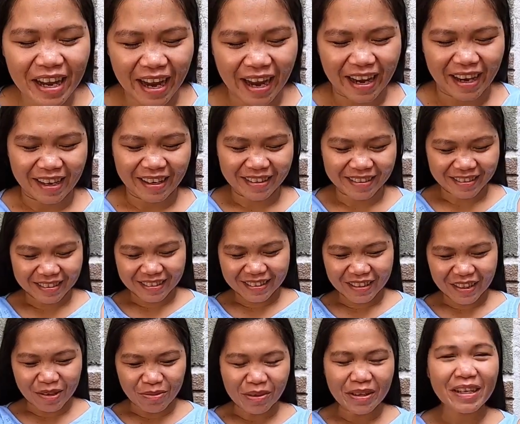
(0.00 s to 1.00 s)
Okay.
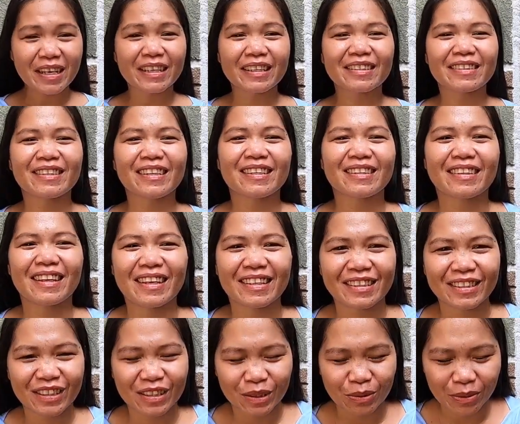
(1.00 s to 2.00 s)
So we're gonna take the
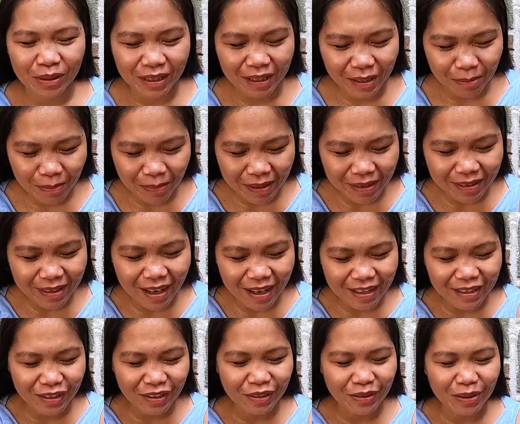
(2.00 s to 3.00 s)
issue. We're gonna make the
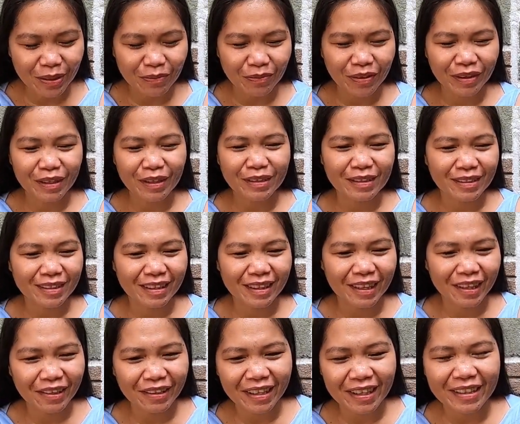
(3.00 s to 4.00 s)
issue, everything's
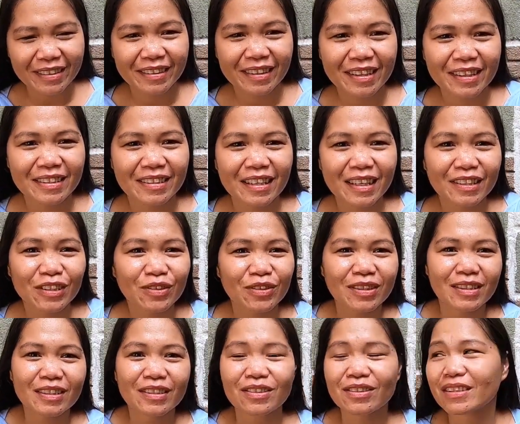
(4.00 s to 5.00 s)
clear like this. As
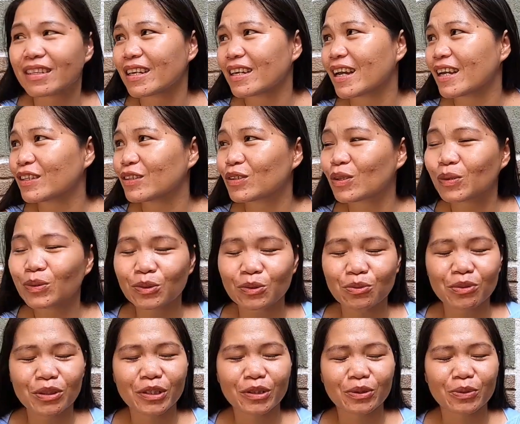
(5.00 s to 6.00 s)
you mm-hmm. see today, I don't
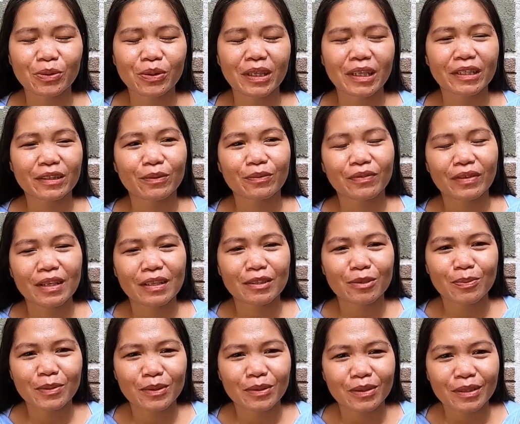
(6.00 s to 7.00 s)
really do a lot of
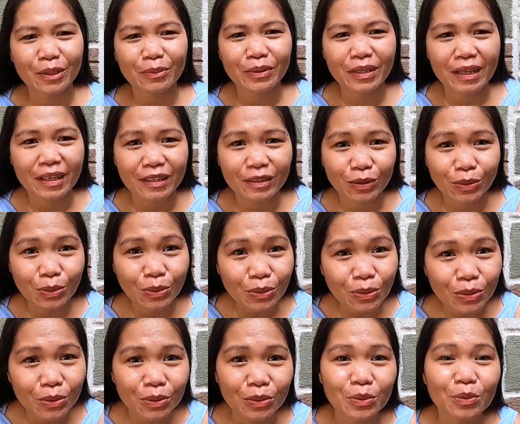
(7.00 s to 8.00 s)
things because I would like
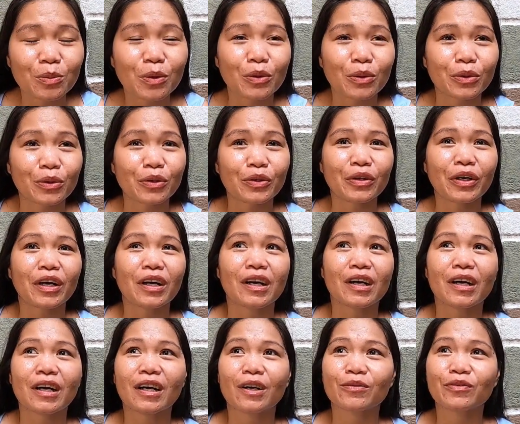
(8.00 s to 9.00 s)
to do more
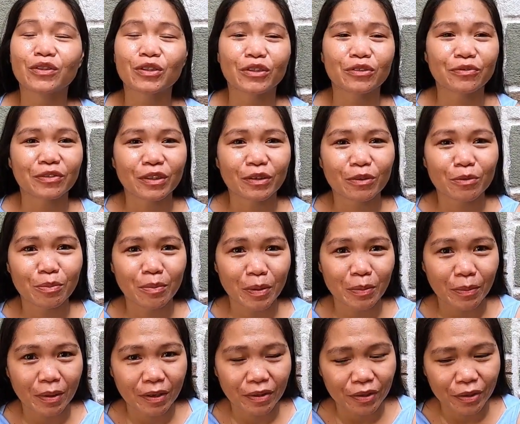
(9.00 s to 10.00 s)
uh, observing of my
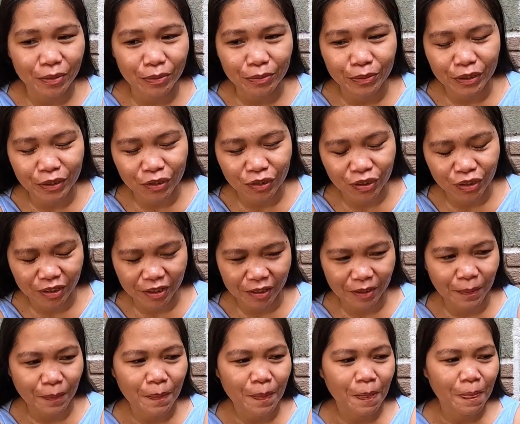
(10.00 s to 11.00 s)
mother, which
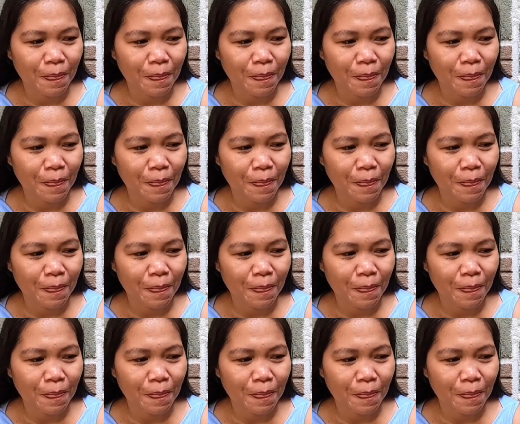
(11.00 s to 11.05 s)
uh,